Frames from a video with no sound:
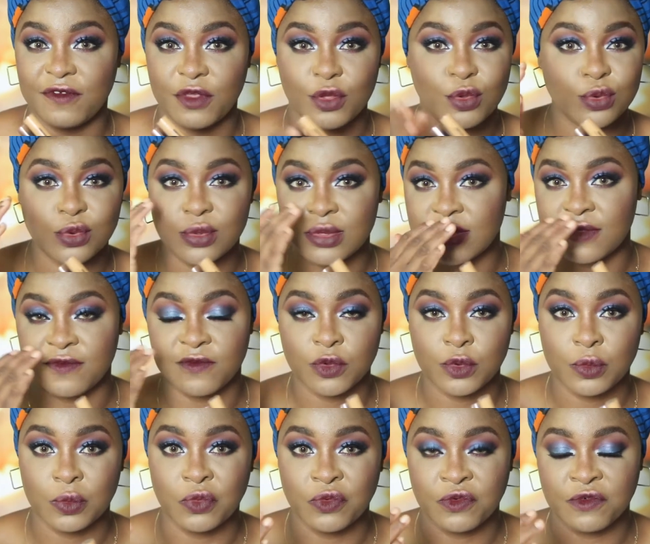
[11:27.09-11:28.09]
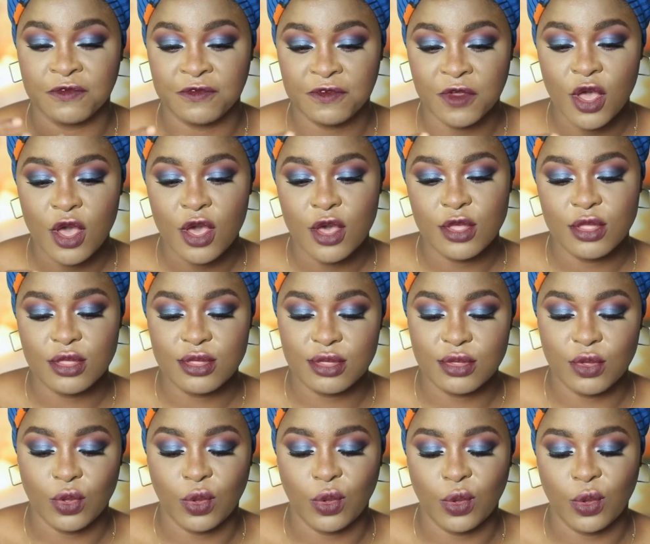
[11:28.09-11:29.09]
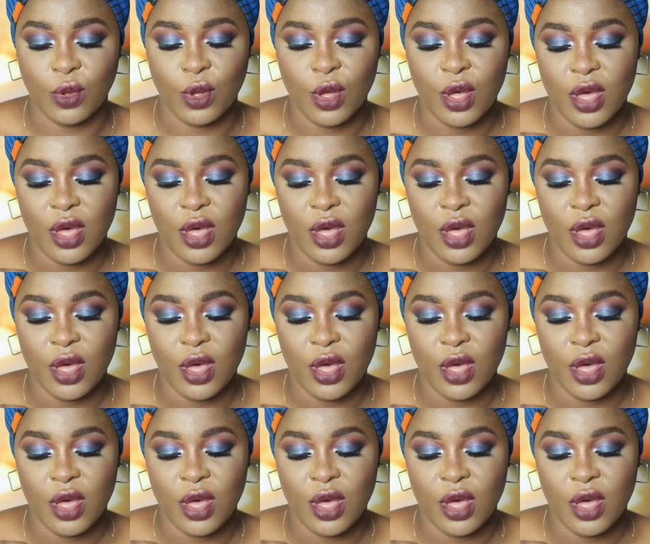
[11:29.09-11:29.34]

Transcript: It couldn't even move. So